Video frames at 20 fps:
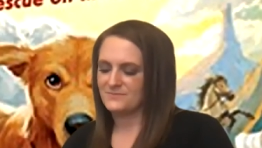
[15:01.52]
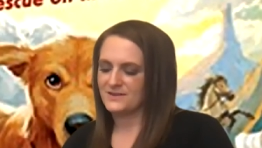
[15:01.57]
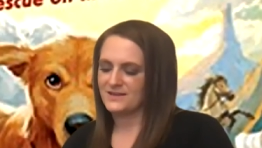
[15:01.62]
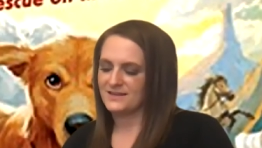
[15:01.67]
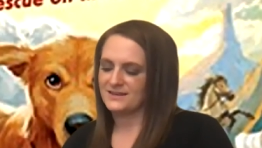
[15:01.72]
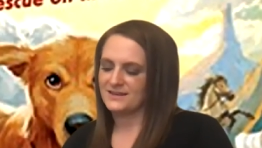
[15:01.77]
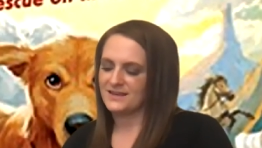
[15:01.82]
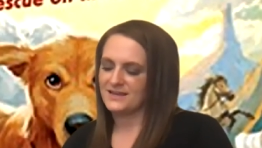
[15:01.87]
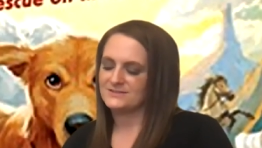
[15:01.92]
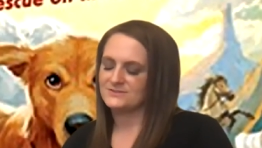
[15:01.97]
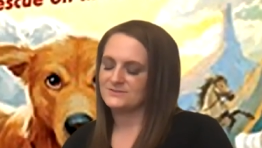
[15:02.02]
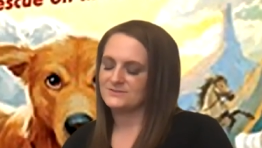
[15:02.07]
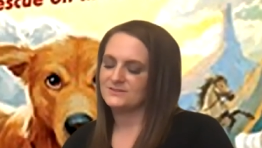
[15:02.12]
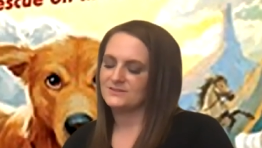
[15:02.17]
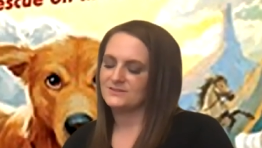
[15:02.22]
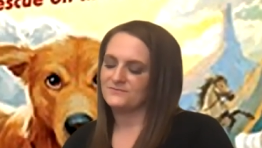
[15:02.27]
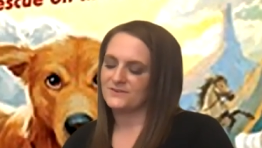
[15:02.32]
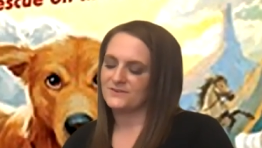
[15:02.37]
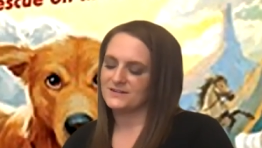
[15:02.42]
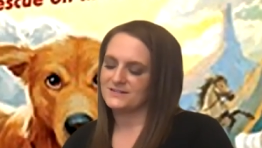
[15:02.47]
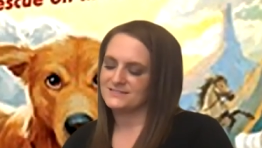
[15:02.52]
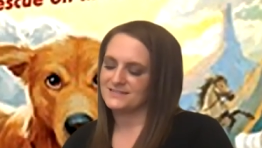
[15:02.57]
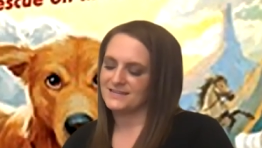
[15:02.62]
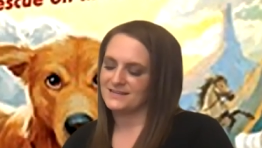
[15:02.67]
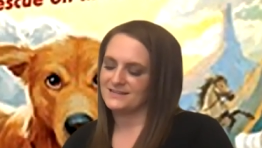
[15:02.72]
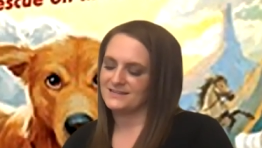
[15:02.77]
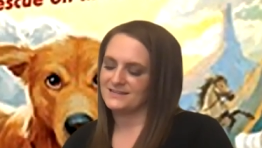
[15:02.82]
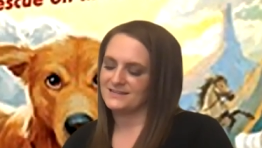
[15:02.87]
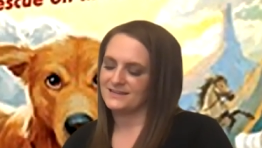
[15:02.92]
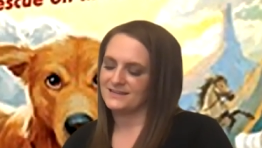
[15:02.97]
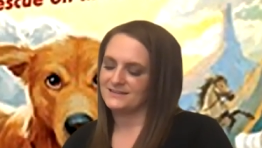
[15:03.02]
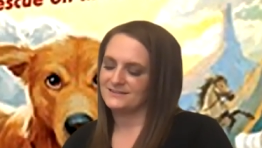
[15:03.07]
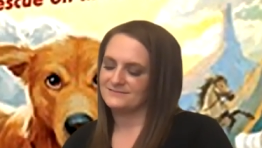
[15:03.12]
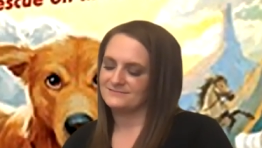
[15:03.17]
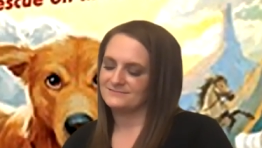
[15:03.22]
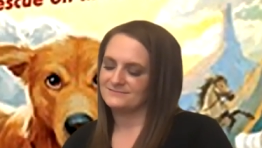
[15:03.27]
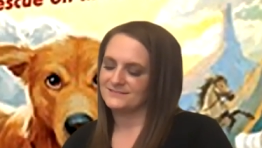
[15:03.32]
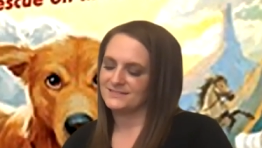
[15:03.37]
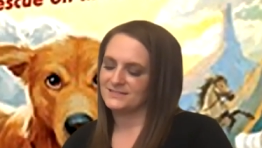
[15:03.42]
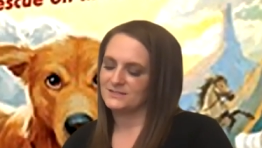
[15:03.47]
he nuzzled the first aid kit.
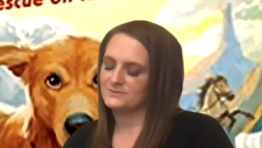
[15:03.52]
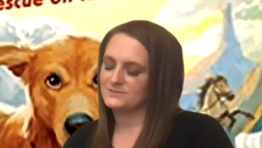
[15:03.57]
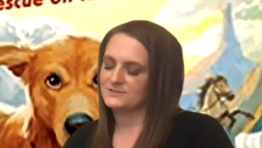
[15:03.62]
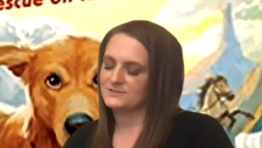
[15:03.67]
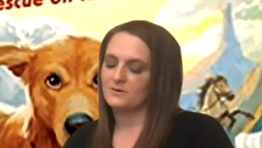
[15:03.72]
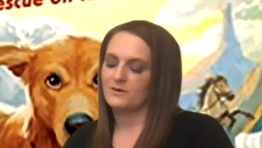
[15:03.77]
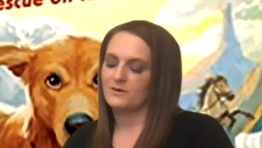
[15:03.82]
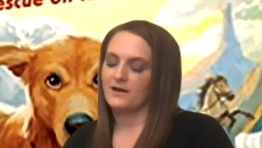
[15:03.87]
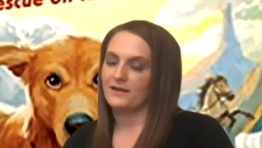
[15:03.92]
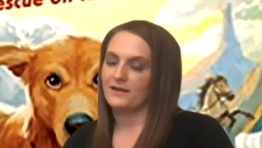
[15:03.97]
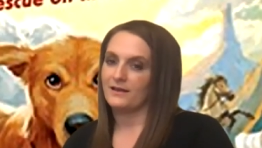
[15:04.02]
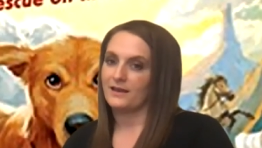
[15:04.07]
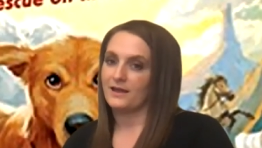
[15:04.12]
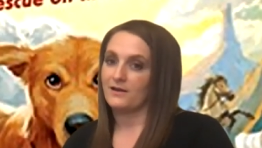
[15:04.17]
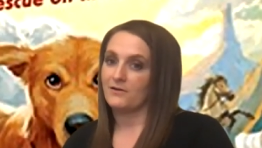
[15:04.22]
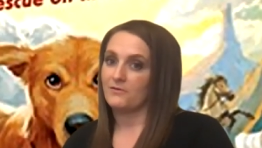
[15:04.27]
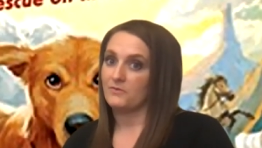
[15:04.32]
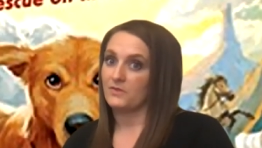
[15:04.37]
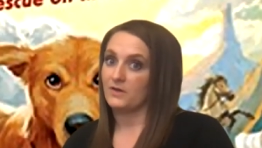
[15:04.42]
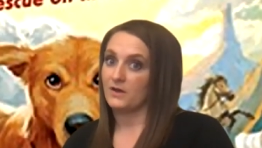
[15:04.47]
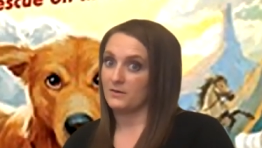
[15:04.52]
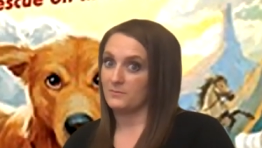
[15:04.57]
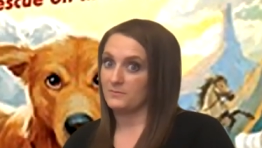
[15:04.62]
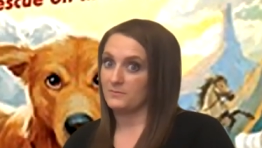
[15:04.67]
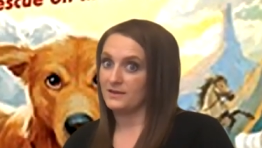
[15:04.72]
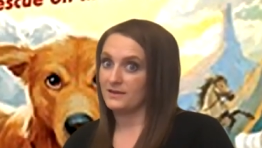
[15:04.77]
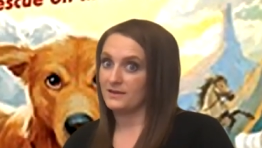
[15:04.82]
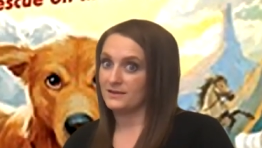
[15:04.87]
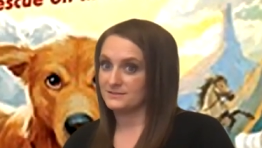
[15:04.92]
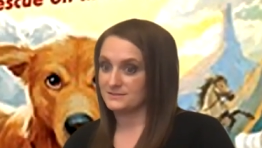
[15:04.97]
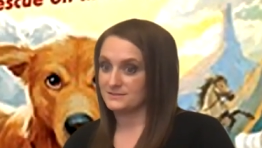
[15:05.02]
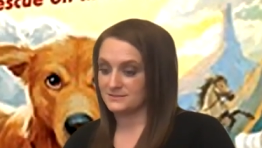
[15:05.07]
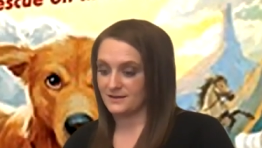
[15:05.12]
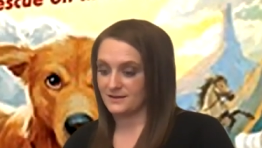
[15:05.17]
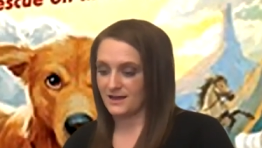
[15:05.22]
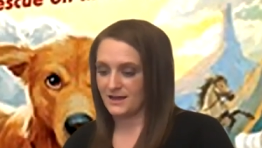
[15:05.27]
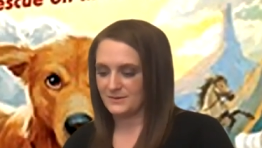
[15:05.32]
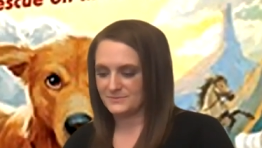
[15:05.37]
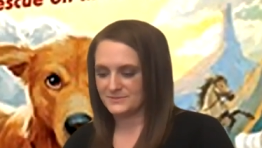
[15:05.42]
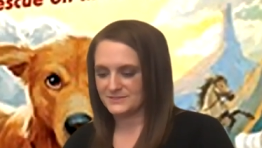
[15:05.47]
It was quiet now. The humming had stopped.
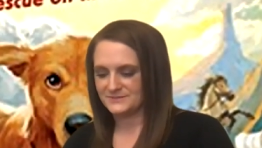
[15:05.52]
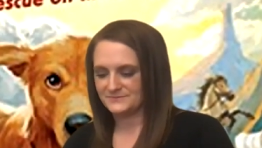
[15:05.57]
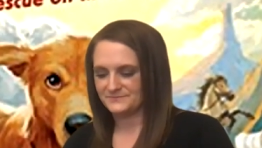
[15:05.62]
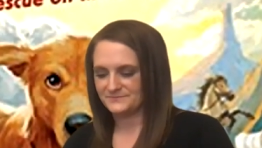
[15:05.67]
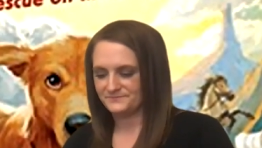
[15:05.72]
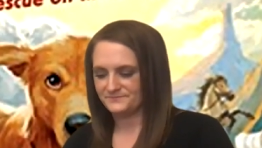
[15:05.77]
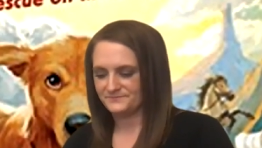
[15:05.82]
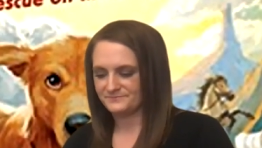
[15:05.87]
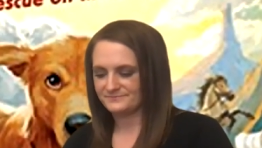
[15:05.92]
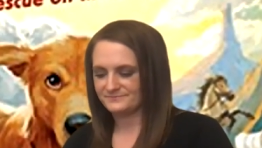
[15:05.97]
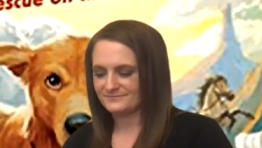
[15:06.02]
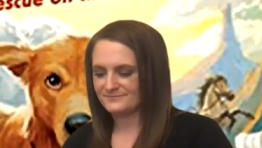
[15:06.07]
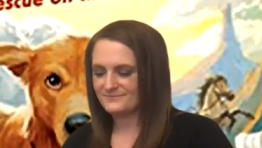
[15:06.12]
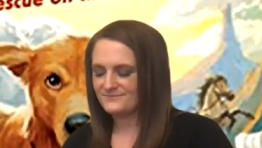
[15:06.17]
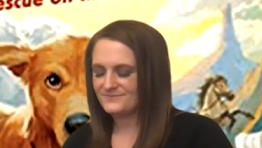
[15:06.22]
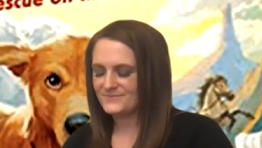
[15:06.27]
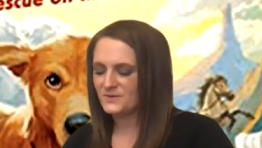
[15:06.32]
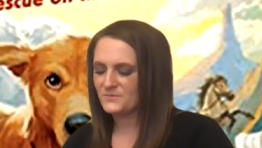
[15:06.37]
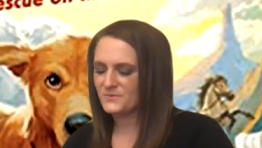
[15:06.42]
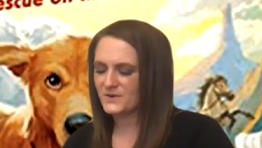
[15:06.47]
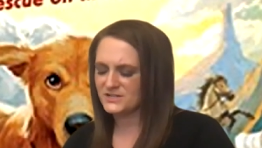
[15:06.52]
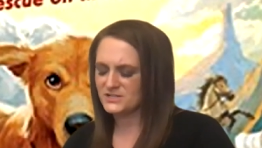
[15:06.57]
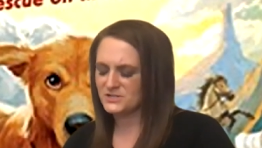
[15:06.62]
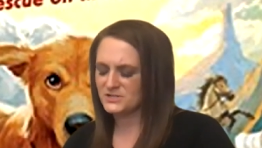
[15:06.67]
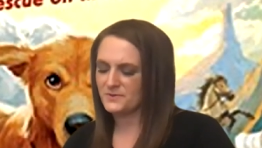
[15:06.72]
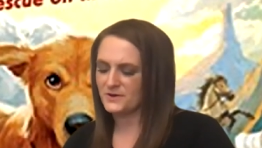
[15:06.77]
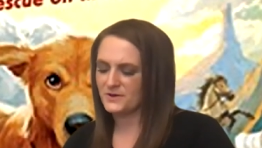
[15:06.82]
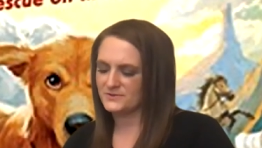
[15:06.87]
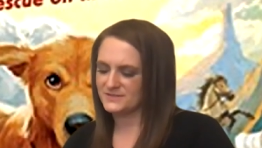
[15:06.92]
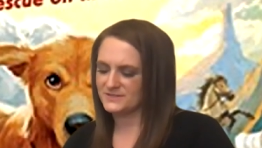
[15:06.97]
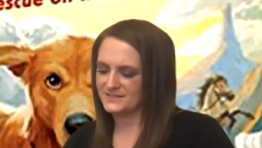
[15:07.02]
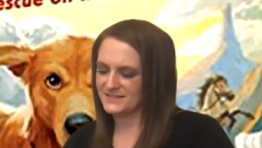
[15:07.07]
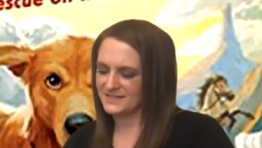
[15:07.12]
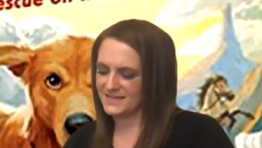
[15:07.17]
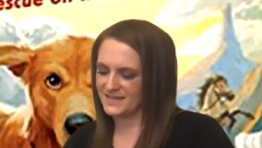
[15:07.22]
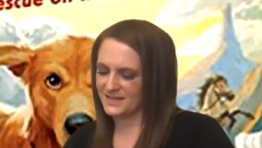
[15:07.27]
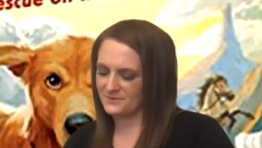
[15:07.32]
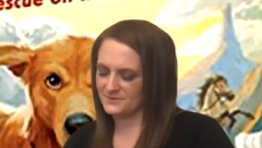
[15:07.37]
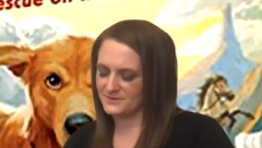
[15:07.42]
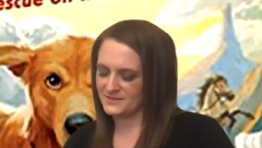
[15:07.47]
Ranger poked at the
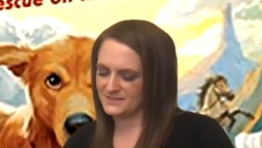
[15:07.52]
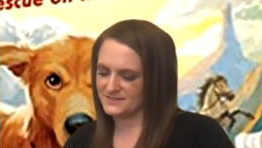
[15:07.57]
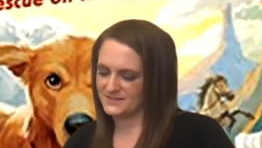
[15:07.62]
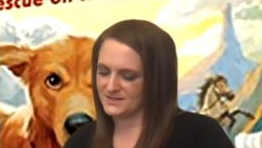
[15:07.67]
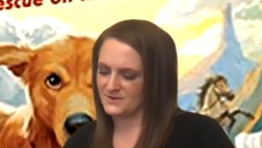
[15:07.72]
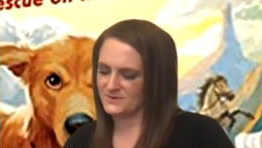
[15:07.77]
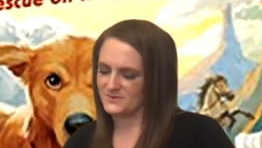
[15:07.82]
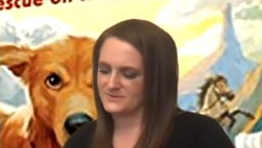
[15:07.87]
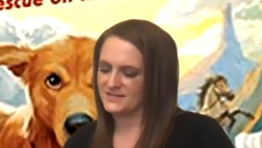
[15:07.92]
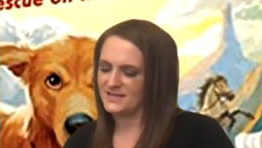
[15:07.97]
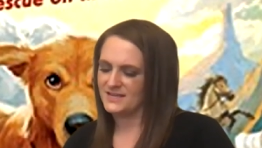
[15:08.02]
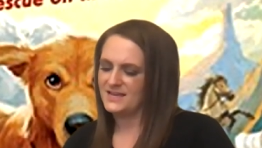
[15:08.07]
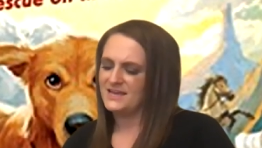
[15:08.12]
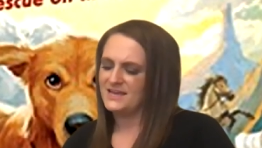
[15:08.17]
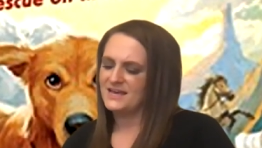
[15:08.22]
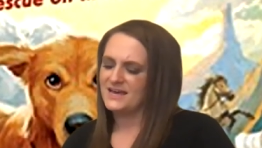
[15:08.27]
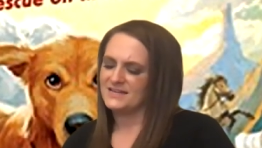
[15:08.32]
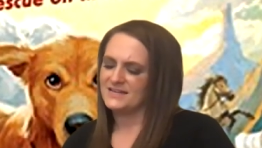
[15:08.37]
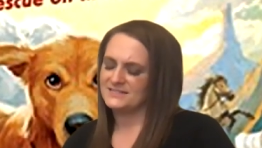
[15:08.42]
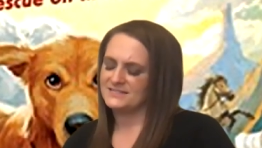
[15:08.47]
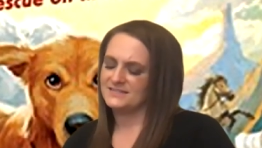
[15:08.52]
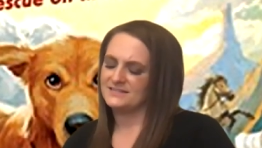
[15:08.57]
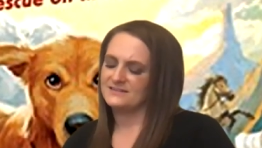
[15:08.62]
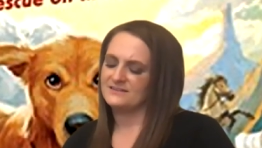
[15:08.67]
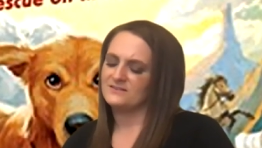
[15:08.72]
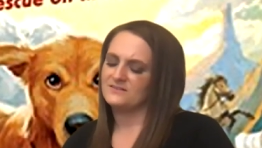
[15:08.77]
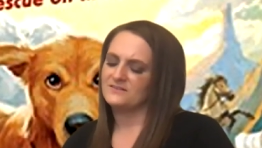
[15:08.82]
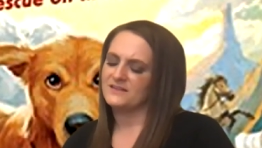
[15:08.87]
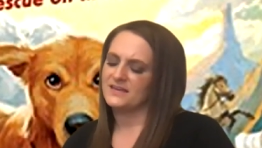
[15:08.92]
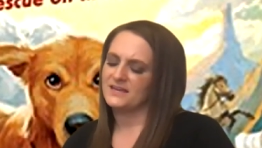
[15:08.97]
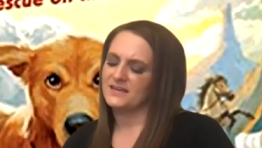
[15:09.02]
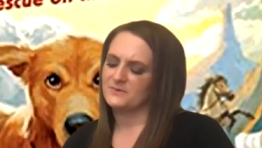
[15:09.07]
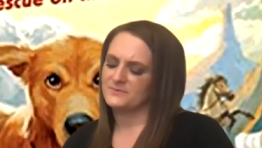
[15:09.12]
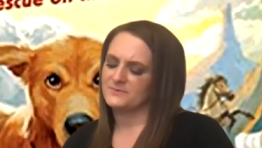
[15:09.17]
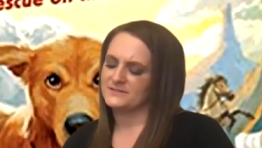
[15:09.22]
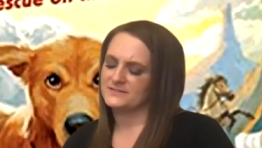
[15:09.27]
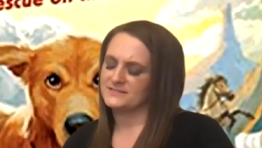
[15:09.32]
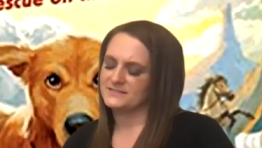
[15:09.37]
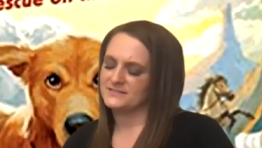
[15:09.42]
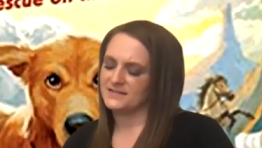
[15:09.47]
kit with his nose until it
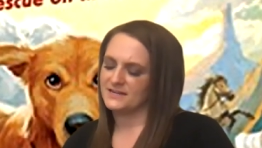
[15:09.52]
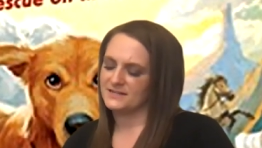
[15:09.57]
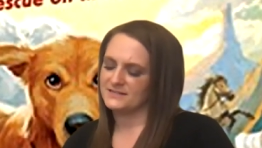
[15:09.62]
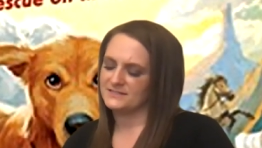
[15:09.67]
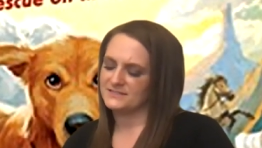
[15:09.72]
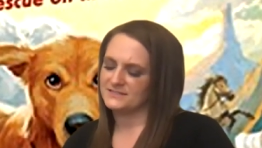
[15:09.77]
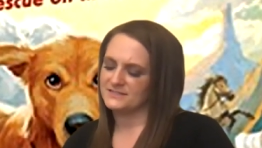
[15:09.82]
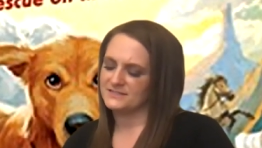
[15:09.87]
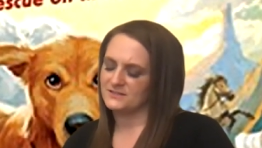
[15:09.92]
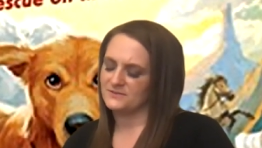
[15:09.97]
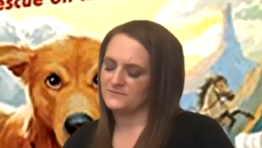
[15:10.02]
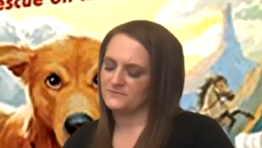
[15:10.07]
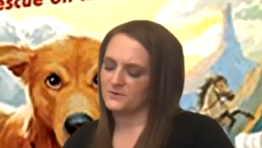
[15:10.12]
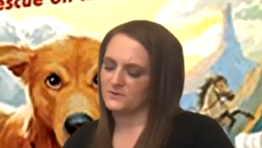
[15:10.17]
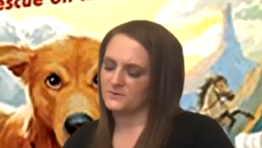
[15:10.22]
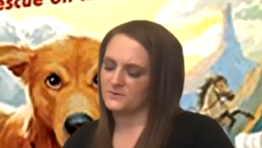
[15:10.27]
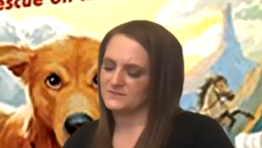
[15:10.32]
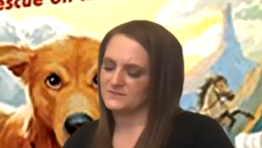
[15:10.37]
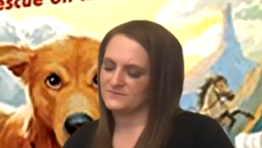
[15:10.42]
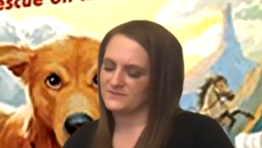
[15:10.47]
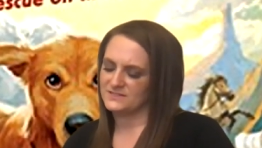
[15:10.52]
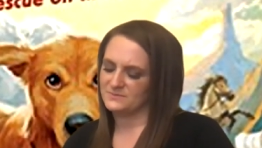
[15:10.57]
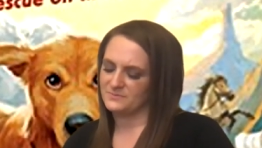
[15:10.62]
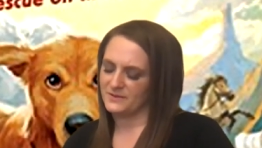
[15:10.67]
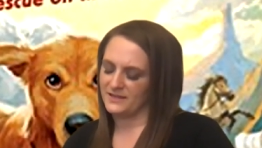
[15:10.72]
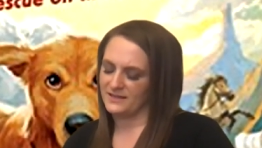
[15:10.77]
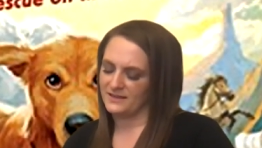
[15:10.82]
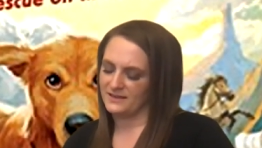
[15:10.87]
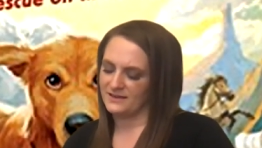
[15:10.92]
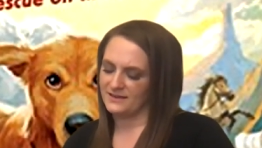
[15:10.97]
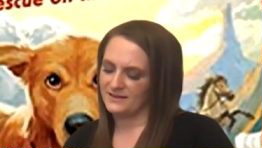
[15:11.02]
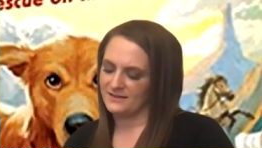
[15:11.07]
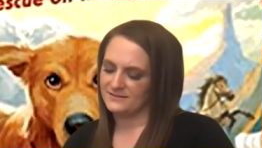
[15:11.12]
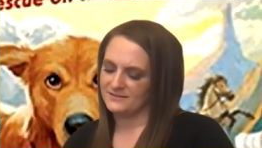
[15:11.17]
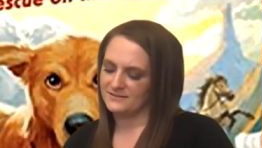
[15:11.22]
was tucked into the folds of his blanket.